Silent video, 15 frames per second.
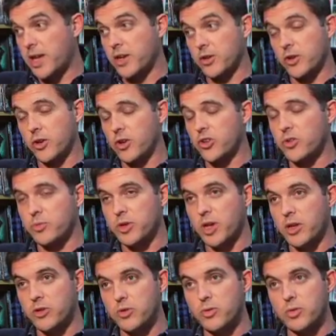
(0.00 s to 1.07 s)
occurred to me,
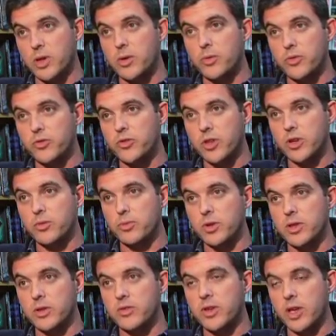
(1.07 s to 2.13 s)
I knew that was going to
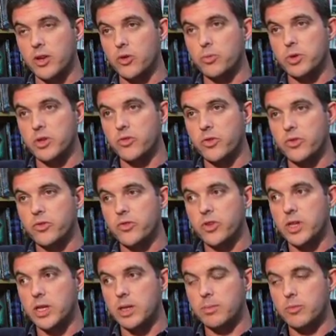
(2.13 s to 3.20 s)
be the title, because it
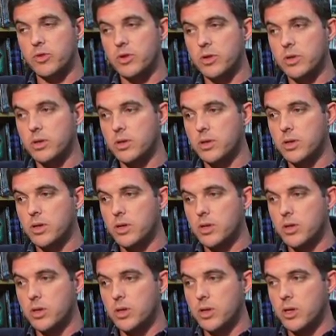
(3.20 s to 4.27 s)
seemed
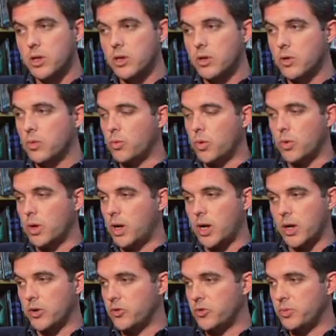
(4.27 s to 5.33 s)

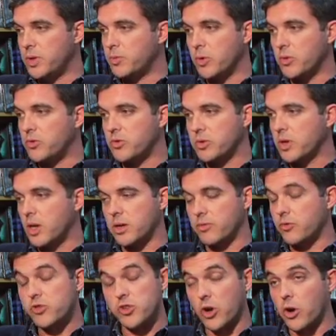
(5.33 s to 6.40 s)
to be both kind
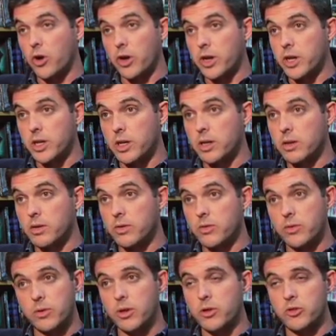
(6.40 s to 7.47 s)
of jarring
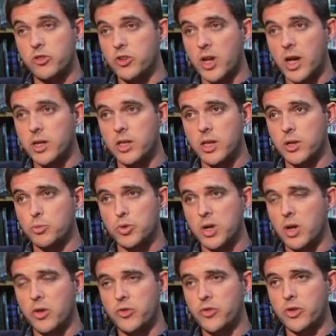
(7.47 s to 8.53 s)
and shocking, but
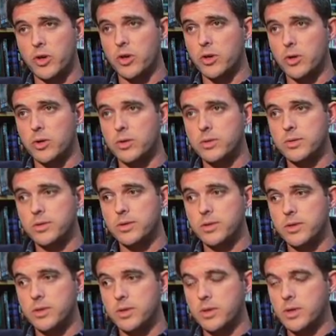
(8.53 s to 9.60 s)
also
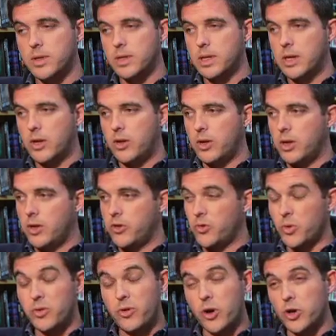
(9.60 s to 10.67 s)

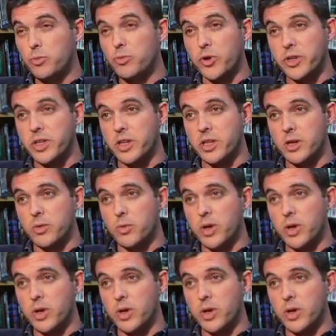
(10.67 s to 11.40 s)
sort of heartbreaking in a